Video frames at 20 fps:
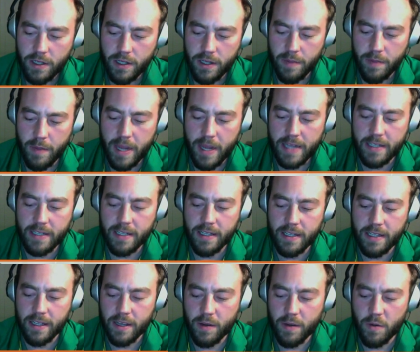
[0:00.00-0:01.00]

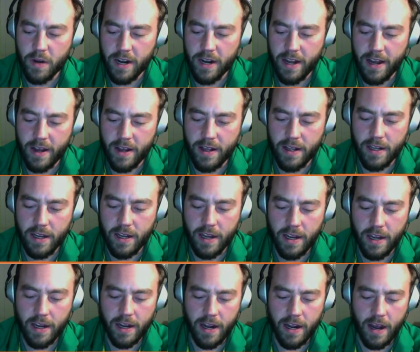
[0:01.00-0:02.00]
basically what
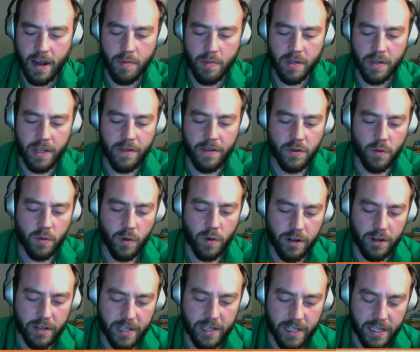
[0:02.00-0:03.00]
I believe
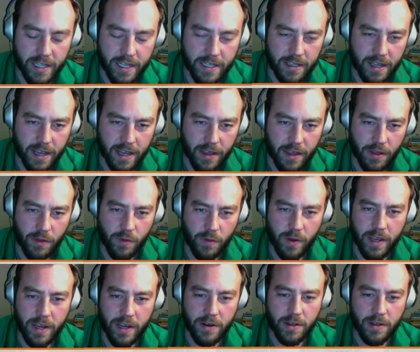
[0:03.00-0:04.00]
Twitter did this like
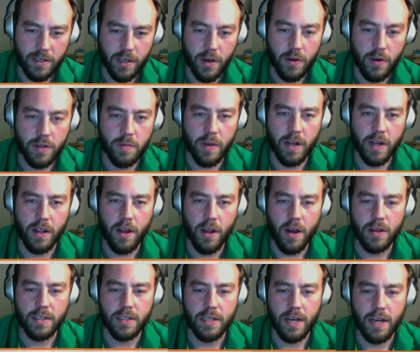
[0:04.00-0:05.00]
3 years ago. It's been a
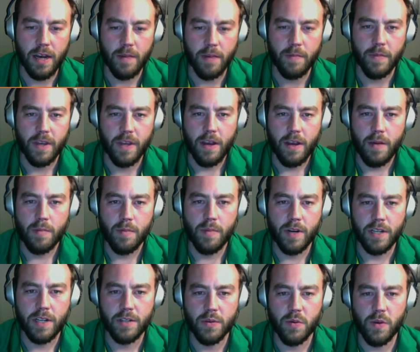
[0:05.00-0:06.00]
long time.
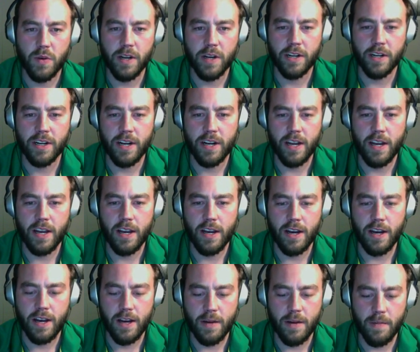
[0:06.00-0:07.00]
But Twitter
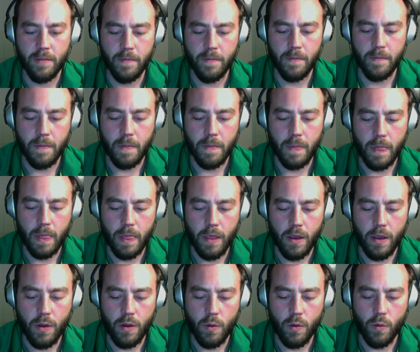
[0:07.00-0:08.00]

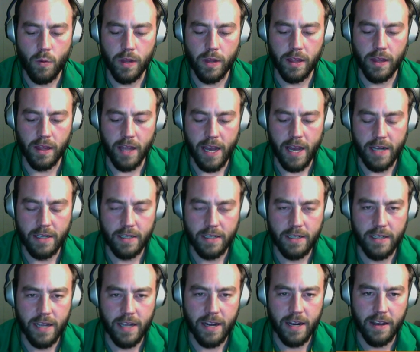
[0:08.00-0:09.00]
would let
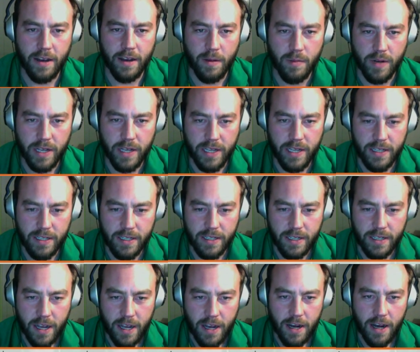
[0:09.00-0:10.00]
data companies
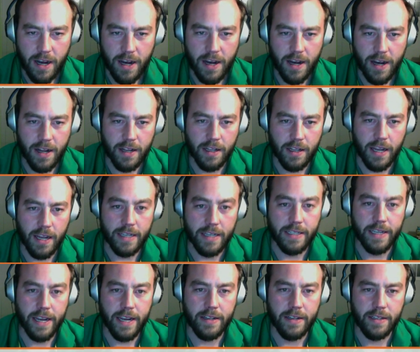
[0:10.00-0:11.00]
like
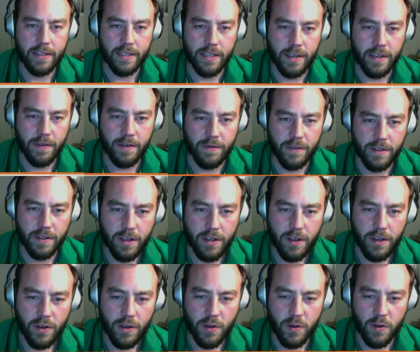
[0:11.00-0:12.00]
DataSift,
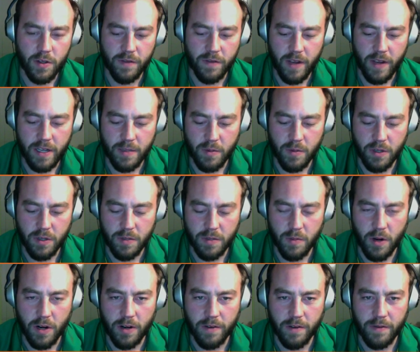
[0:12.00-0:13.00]
who is Facebook's
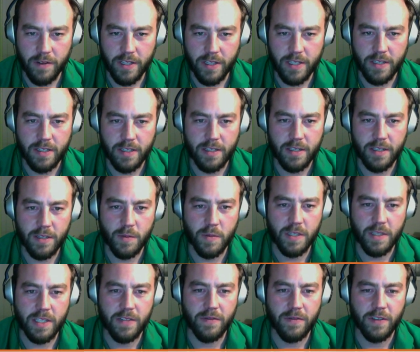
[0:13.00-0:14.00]
partner for this
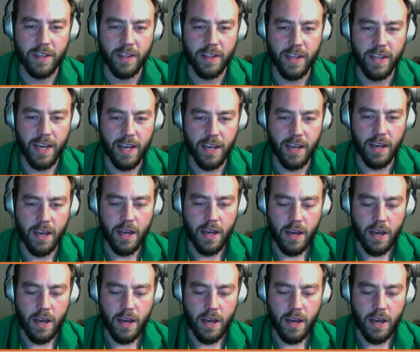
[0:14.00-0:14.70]
specific thing,